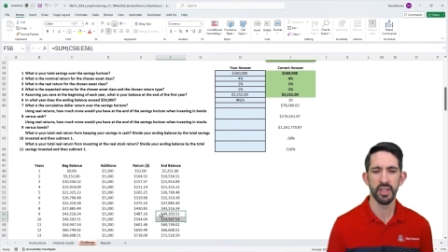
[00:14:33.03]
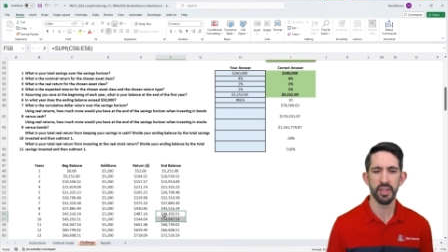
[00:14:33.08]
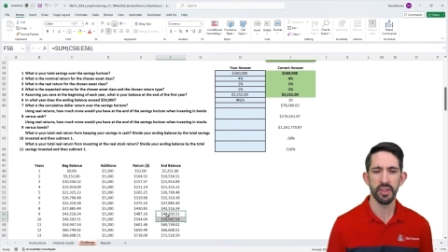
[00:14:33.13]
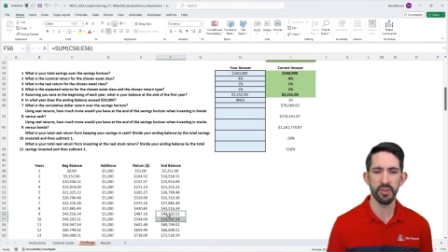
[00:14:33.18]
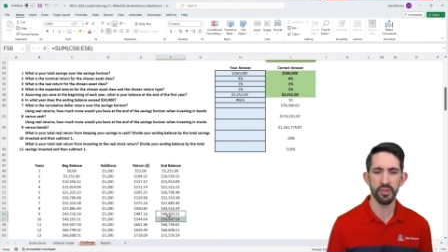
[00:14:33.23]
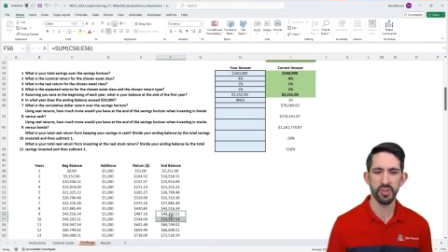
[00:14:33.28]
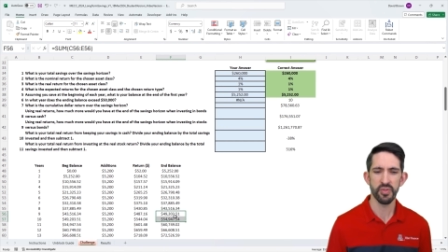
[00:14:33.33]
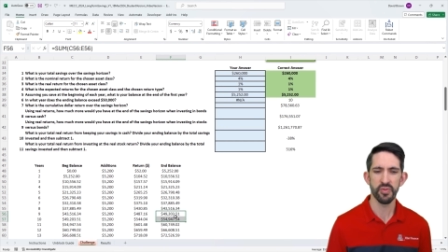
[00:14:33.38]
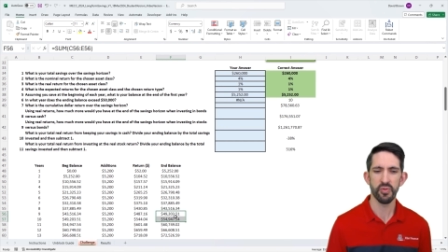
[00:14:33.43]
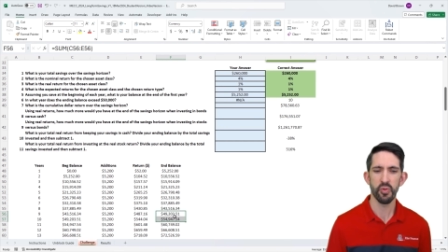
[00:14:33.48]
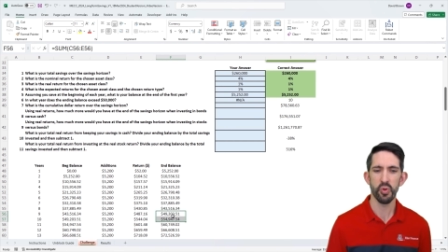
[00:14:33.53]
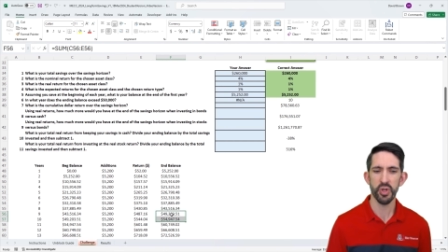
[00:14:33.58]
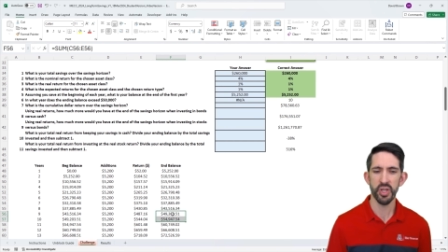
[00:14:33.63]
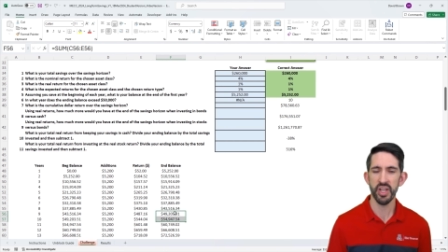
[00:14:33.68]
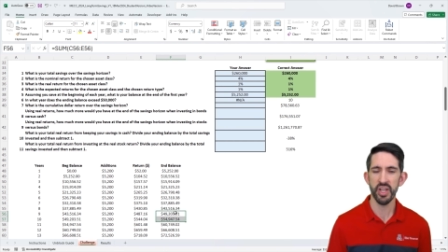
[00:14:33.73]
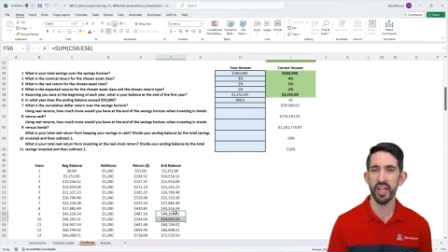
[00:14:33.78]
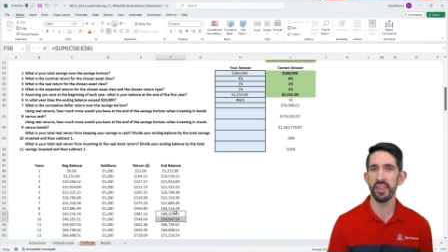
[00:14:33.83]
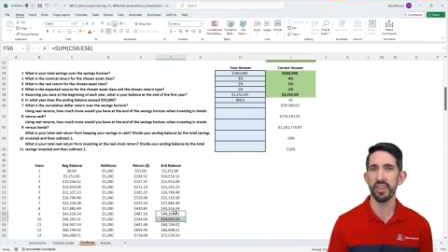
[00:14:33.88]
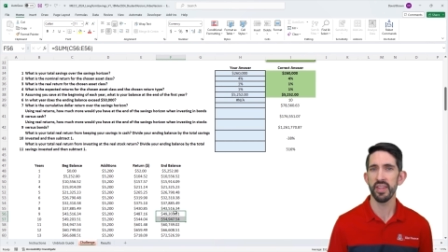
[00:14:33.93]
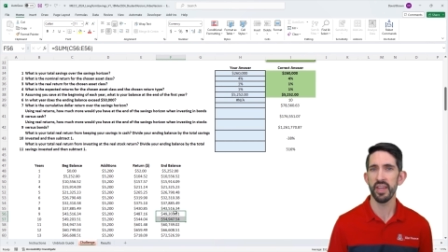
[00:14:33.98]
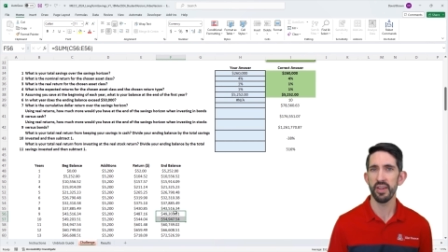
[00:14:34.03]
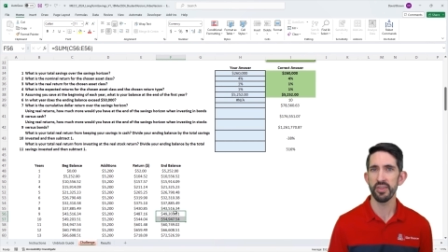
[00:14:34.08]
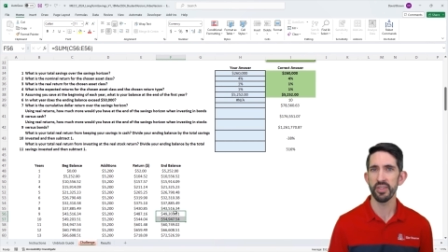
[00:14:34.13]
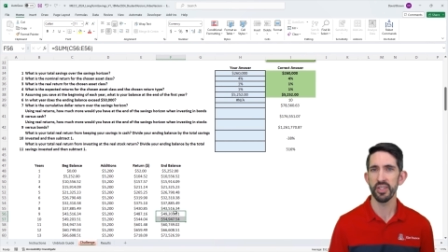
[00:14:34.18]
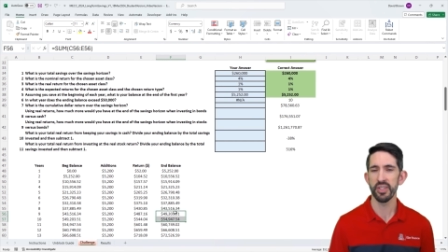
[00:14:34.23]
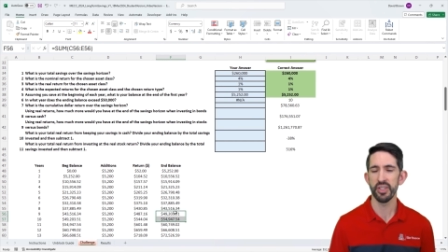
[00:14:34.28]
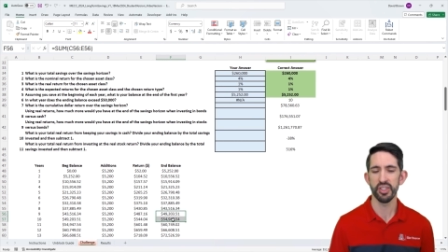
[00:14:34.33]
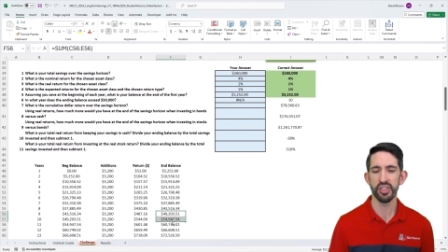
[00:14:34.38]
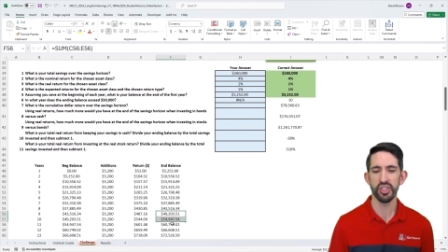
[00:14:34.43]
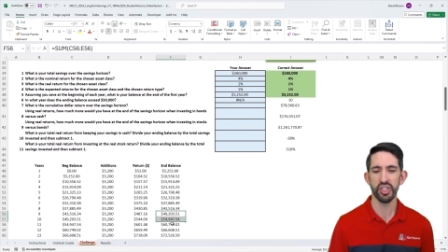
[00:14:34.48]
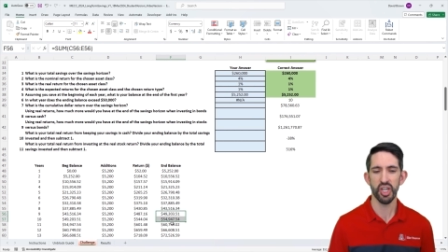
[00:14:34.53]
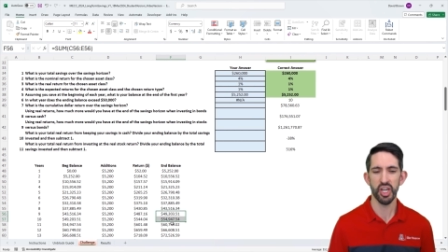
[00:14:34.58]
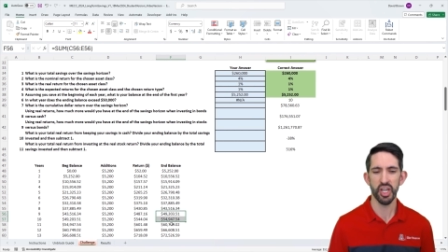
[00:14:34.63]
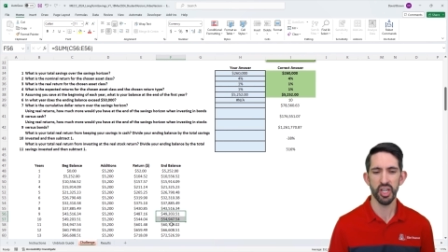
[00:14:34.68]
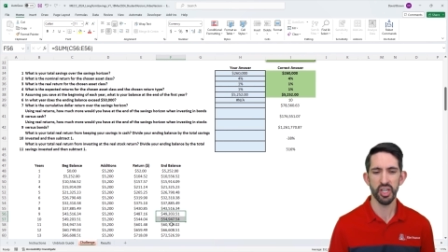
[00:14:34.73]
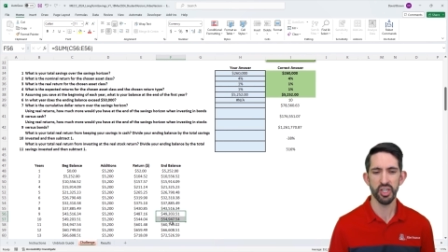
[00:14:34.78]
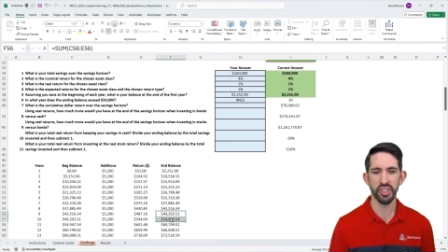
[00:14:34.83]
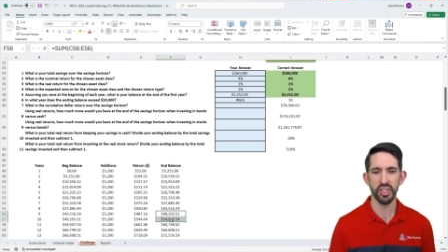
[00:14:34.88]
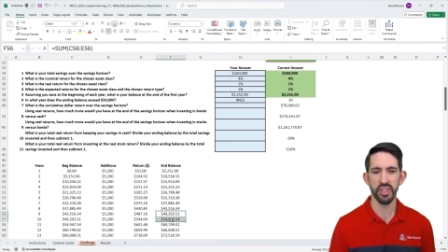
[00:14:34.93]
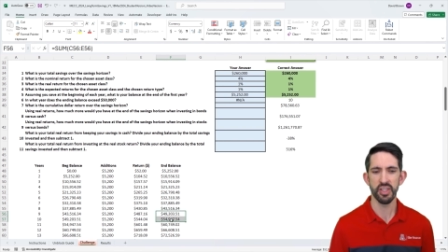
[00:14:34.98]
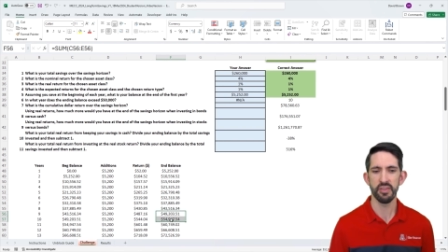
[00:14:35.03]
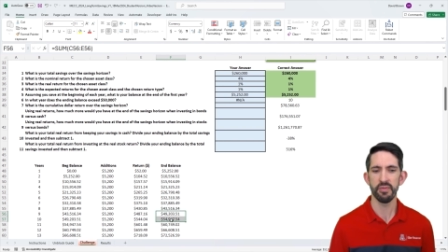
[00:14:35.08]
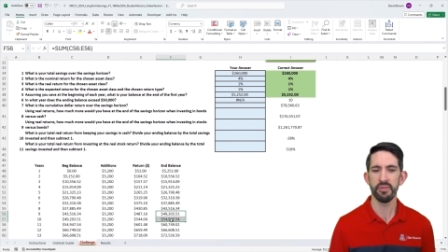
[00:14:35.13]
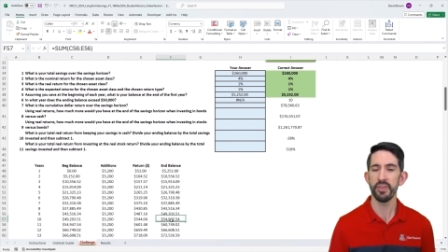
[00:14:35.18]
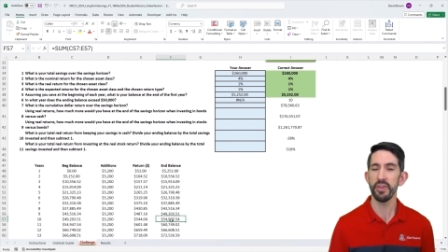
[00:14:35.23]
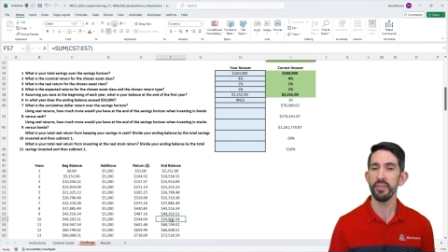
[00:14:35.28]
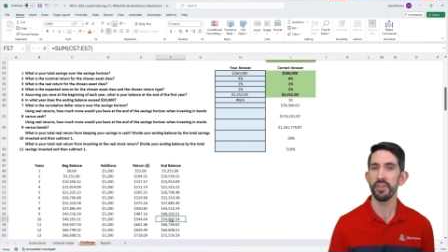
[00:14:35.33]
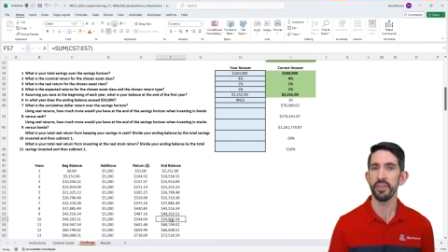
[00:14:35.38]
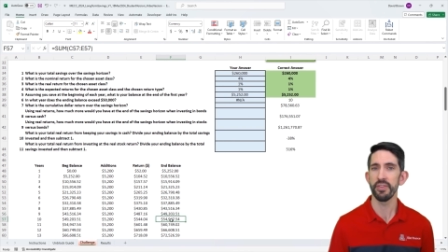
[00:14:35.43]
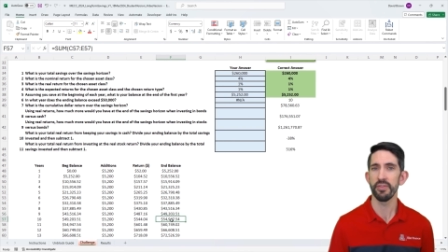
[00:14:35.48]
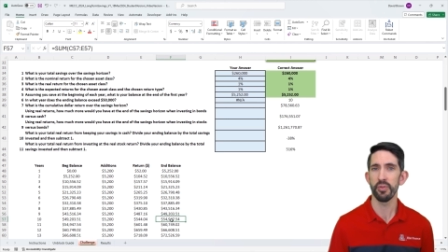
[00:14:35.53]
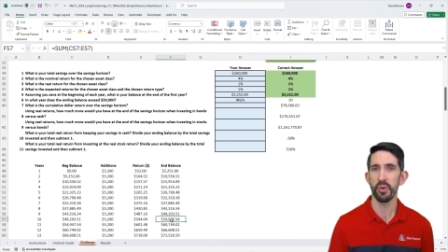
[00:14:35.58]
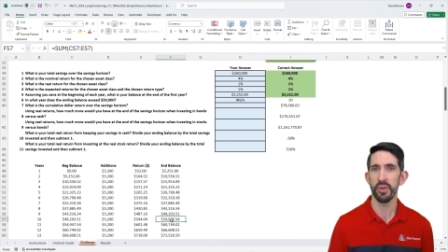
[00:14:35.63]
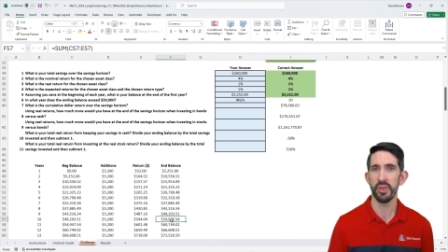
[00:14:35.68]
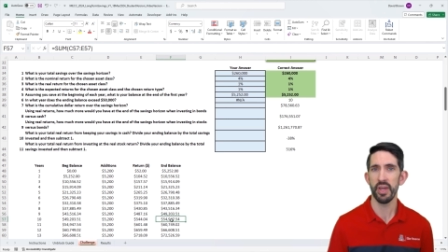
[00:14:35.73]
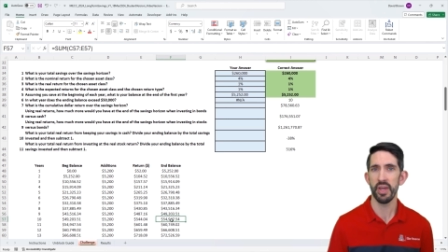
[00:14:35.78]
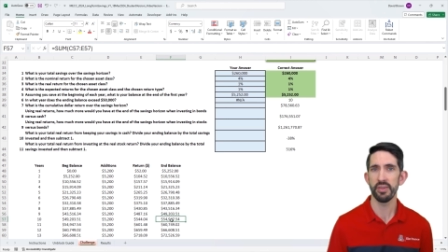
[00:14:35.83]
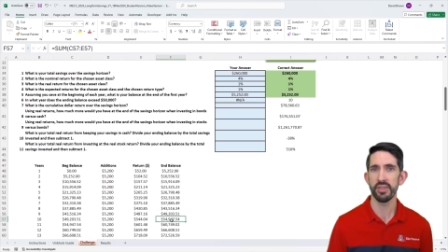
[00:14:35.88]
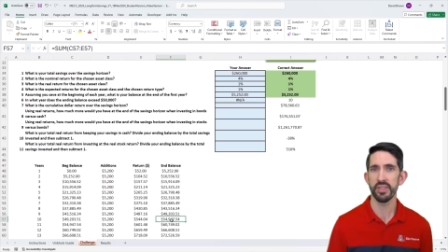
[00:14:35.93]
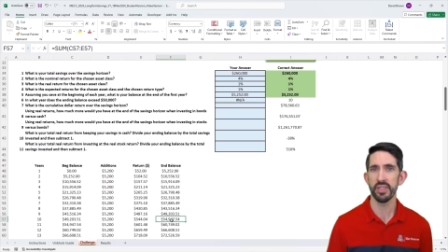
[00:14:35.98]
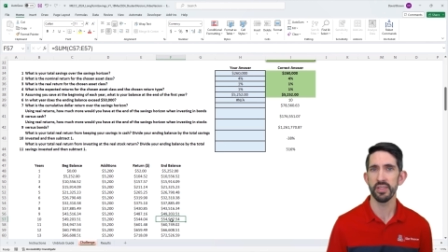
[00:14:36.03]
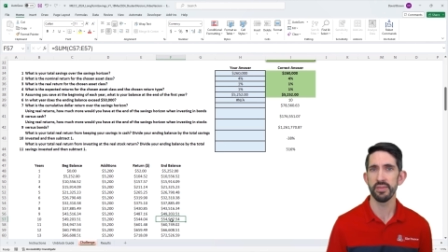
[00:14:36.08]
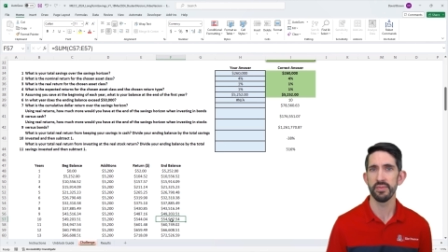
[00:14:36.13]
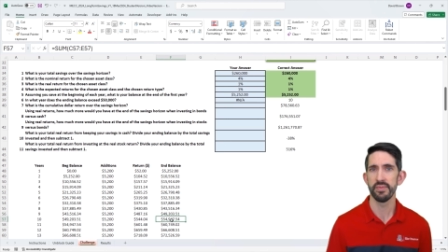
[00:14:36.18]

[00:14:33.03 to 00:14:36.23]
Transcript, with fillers: There's 49,000 and change and then 54,000.